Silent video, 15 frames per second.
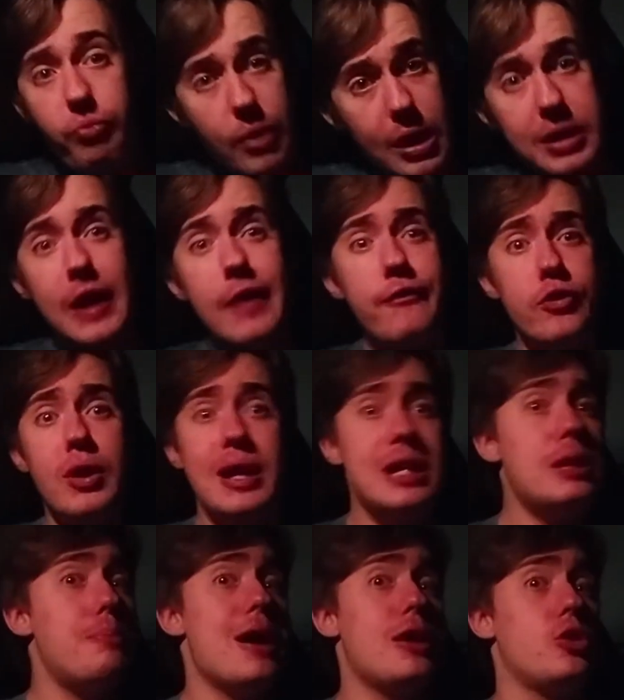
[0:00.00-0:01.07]
And if you're in
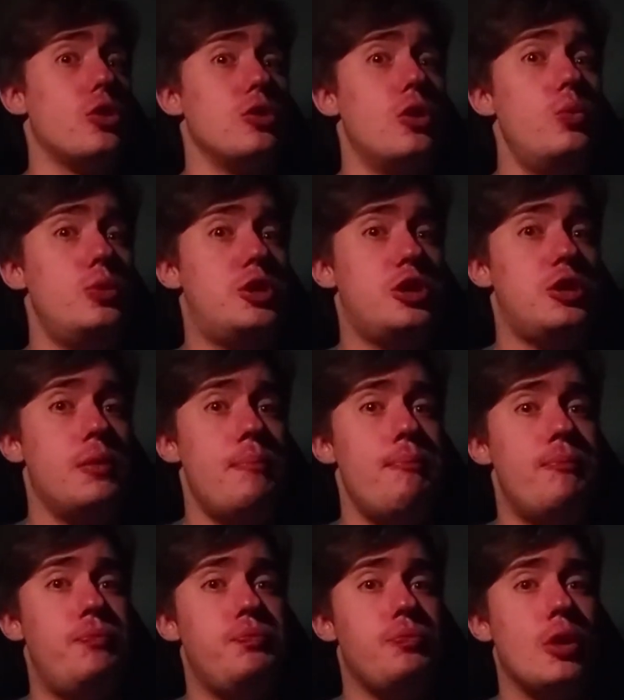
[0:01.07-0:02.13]
a McDonald's
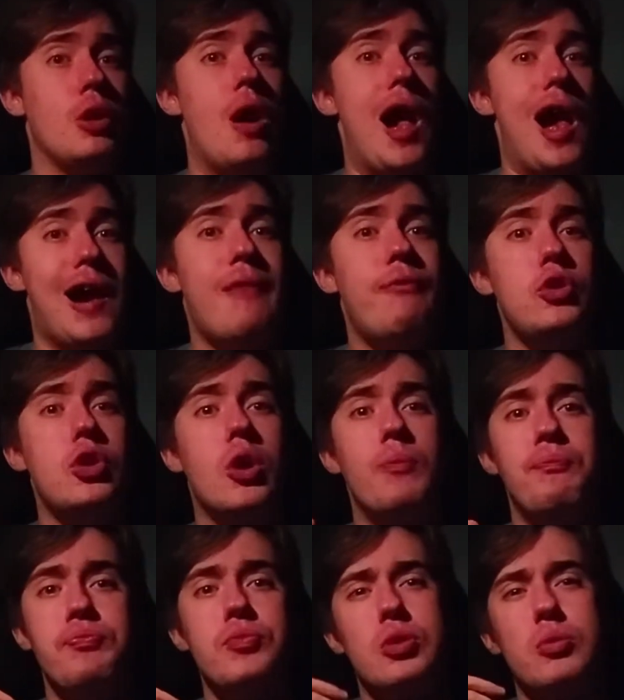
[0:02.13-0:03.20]
and you go,
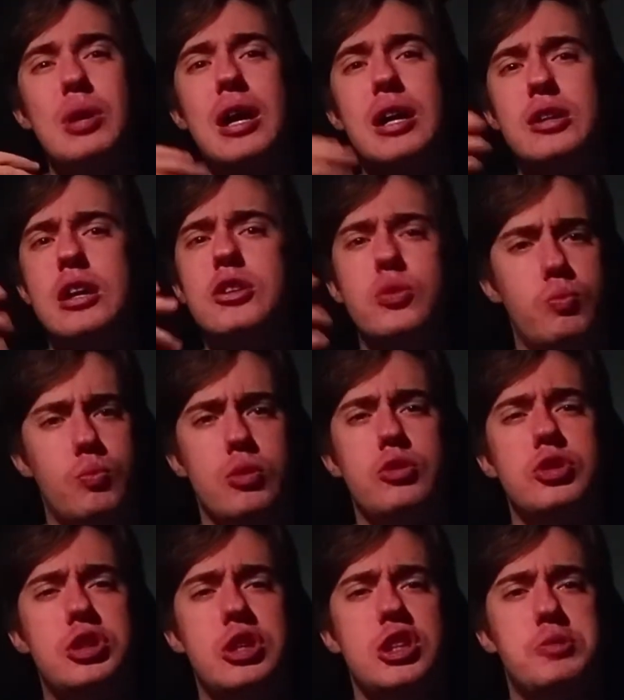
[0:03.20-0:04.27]
well, I don't want the
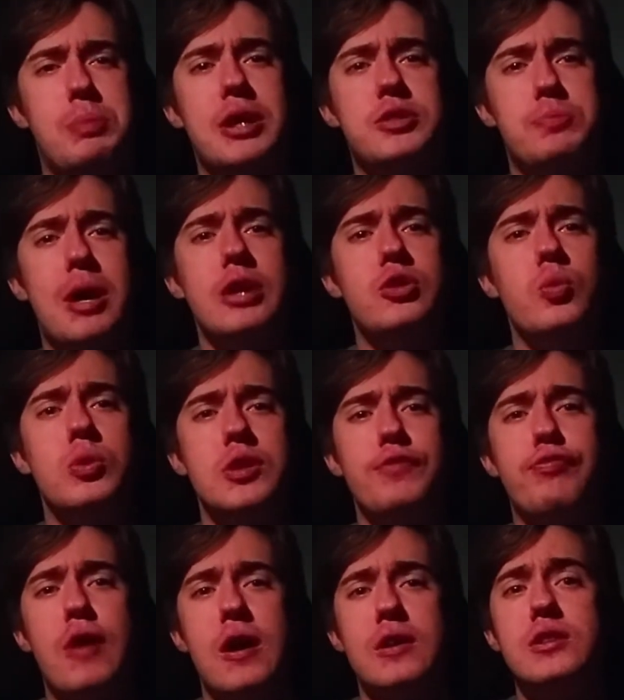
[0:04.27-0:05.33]
cheese bites, but I do want the
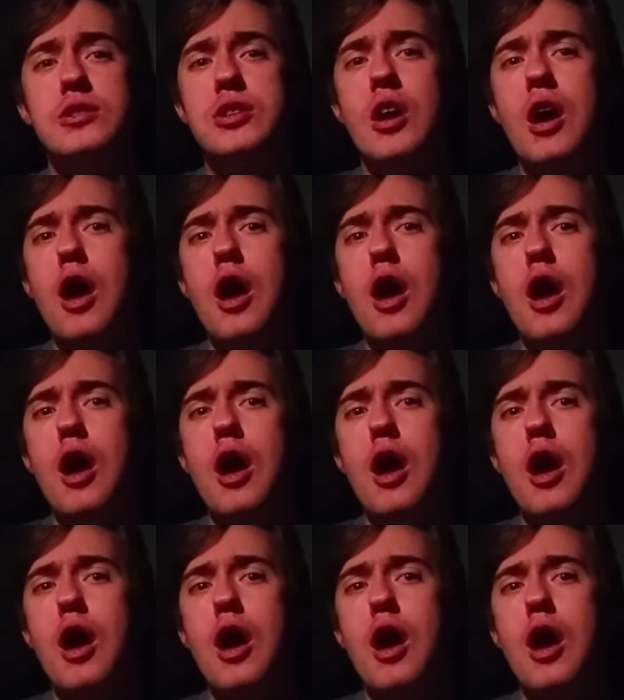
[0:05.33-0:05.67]
fries,